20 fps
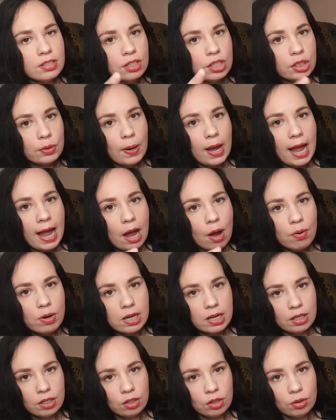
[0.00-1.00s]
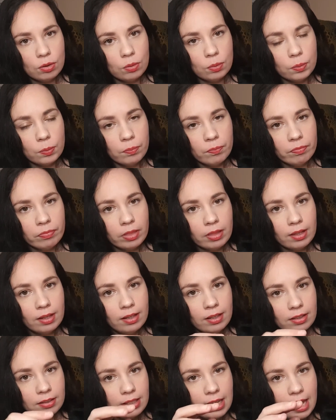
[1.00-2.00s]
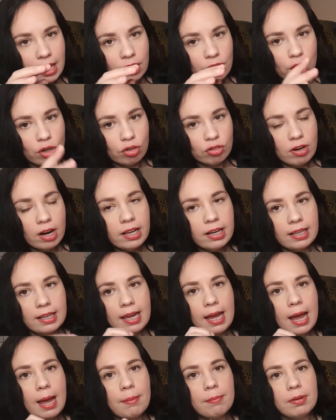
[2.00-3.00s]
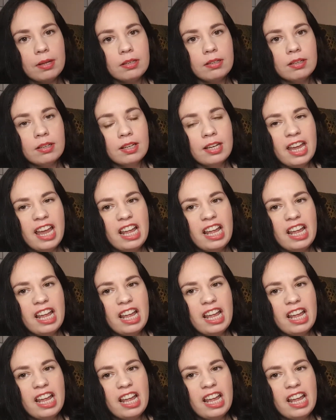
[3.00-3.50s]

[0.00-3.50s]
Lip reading: So how can you take your writing habit